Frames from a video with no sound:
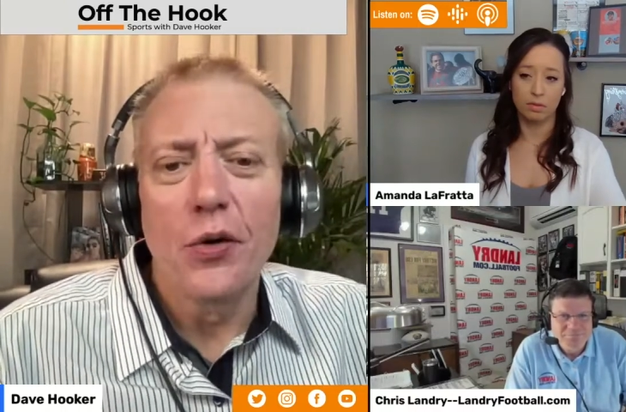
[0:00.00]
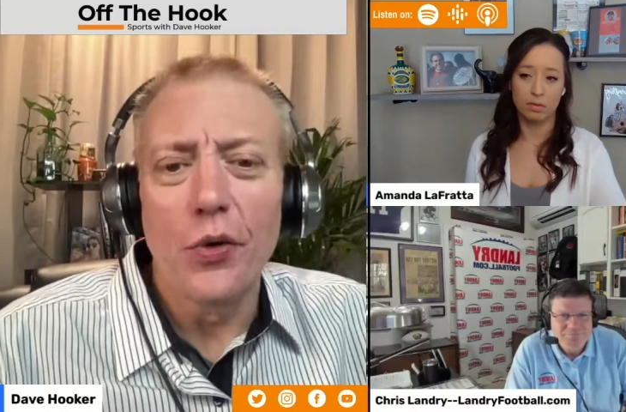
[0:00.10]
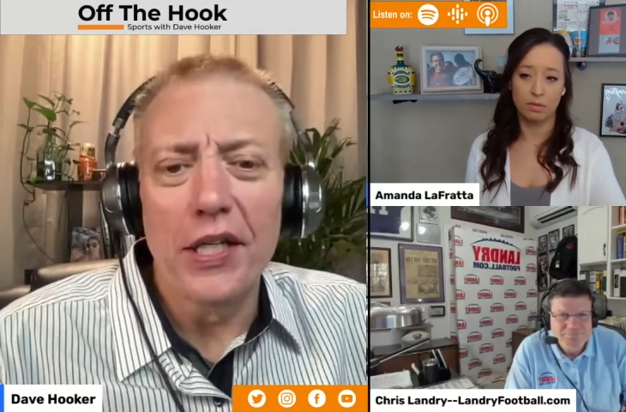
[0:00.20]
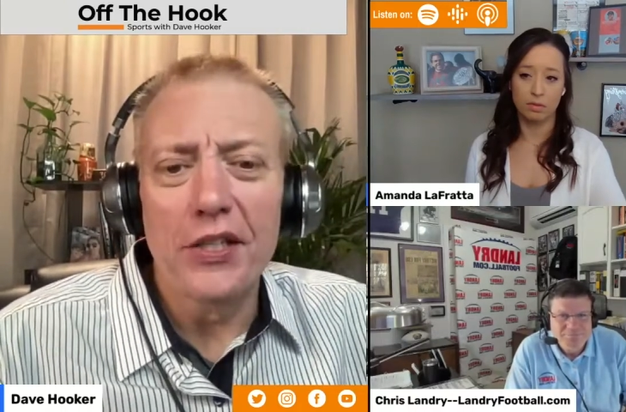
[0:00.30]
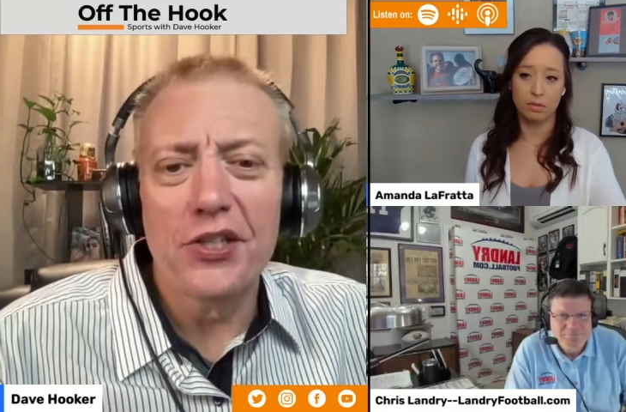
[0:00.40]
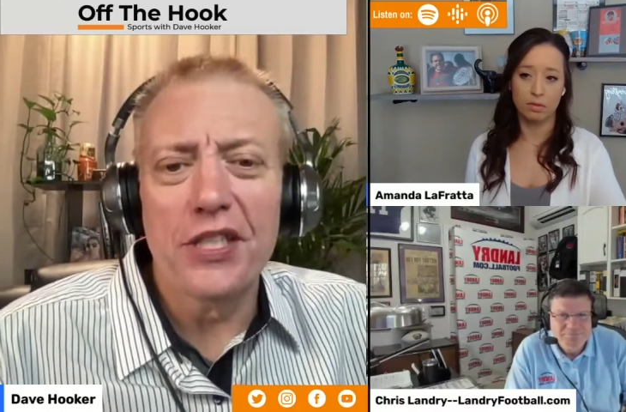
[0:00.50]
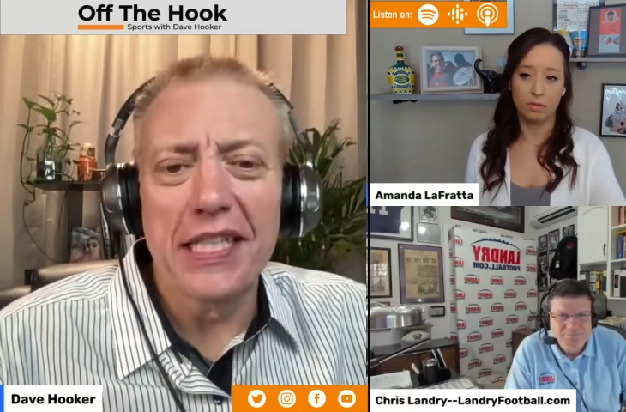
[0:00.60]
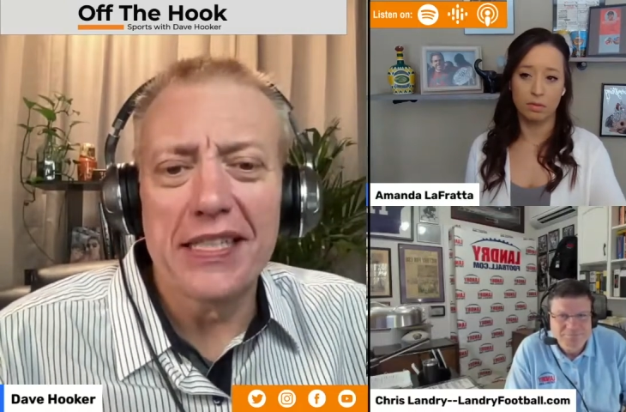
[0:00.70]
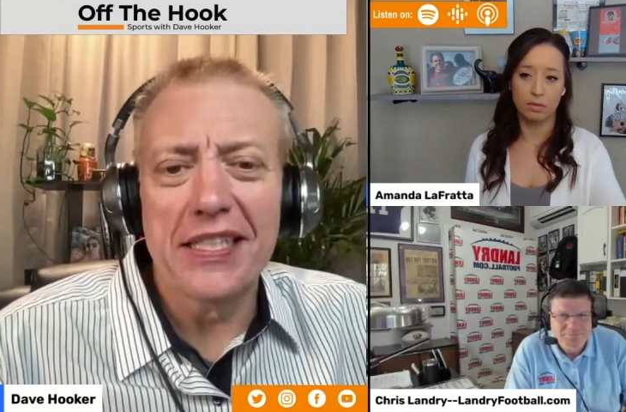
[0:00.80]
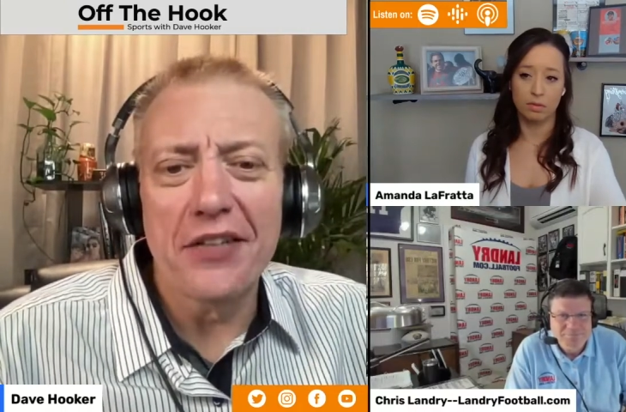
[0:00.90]
Speaker 1: which
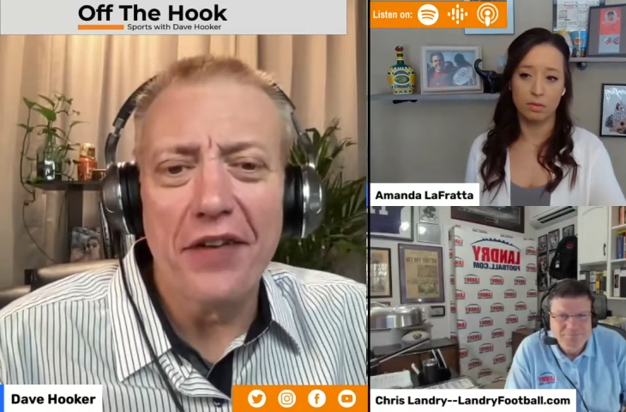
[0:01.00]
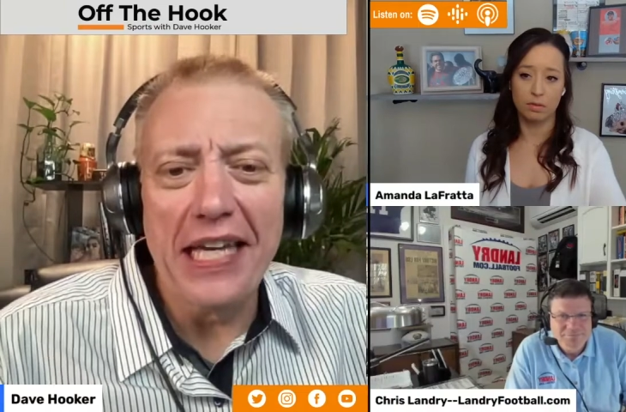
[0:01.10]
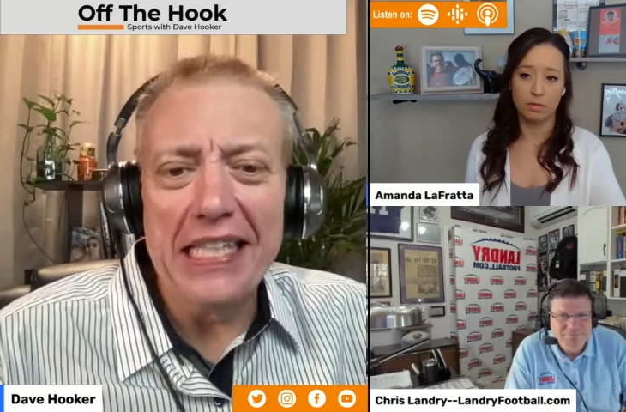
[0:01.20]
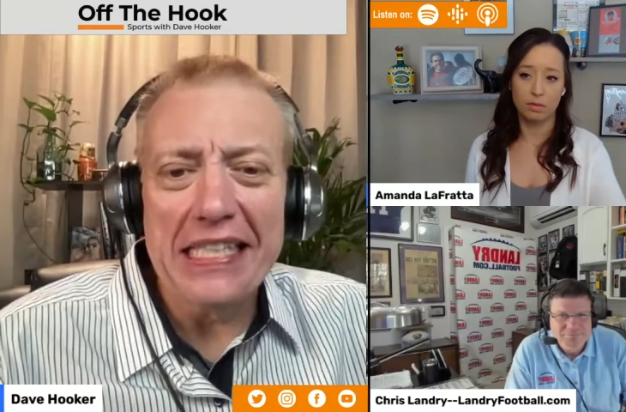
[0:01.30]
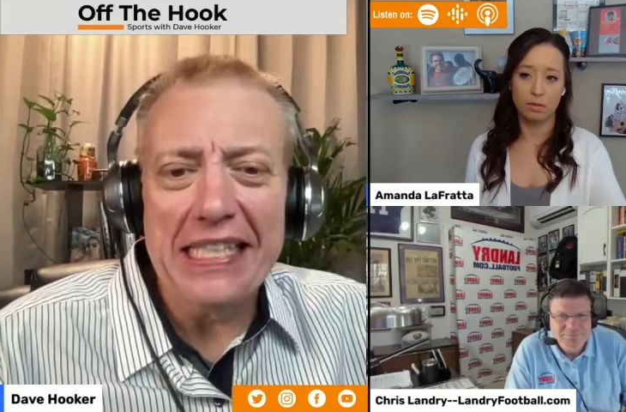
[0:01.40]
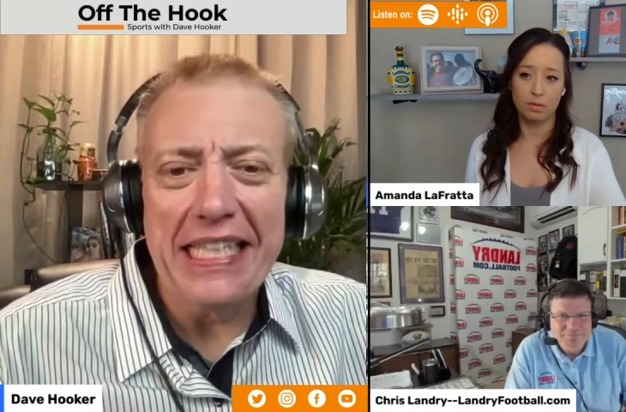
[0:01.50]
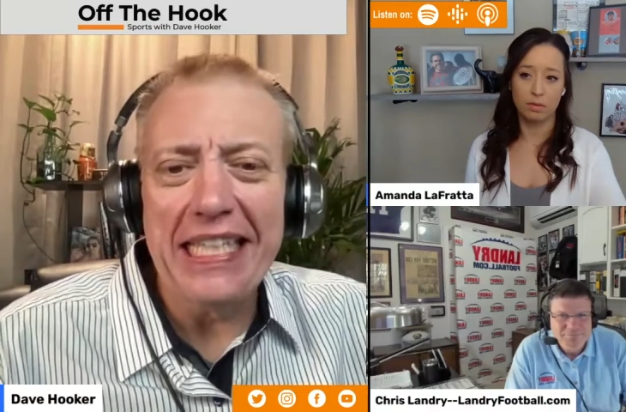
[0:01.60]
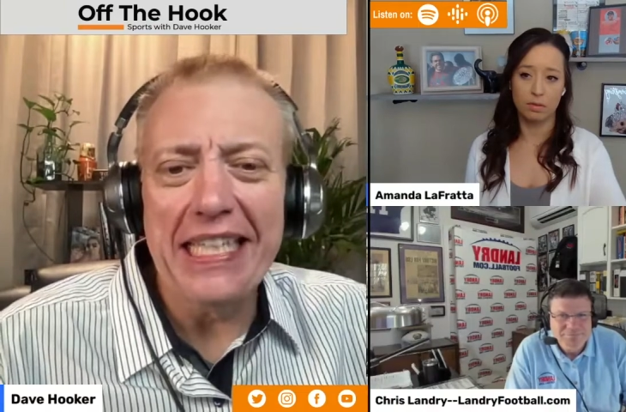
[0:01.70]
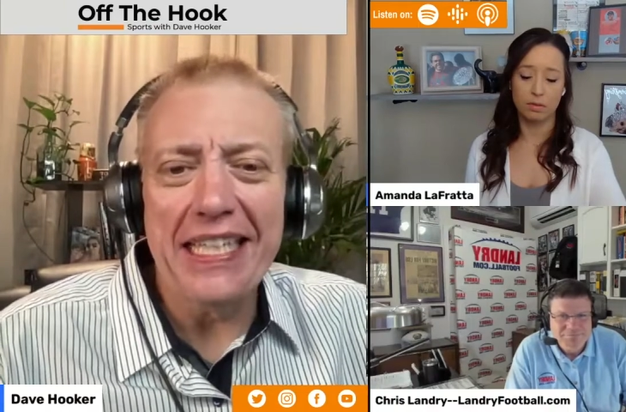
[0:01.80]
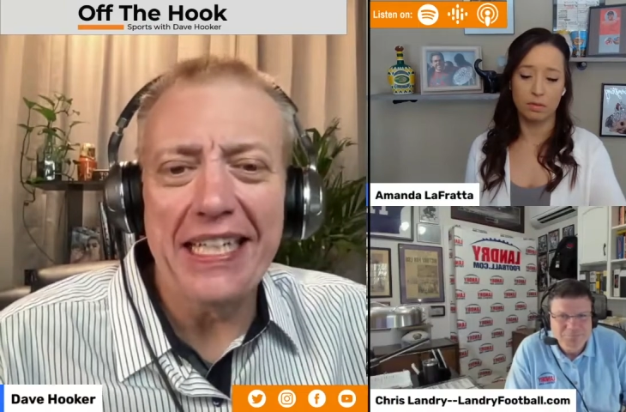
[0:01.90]
Tennessee fans did.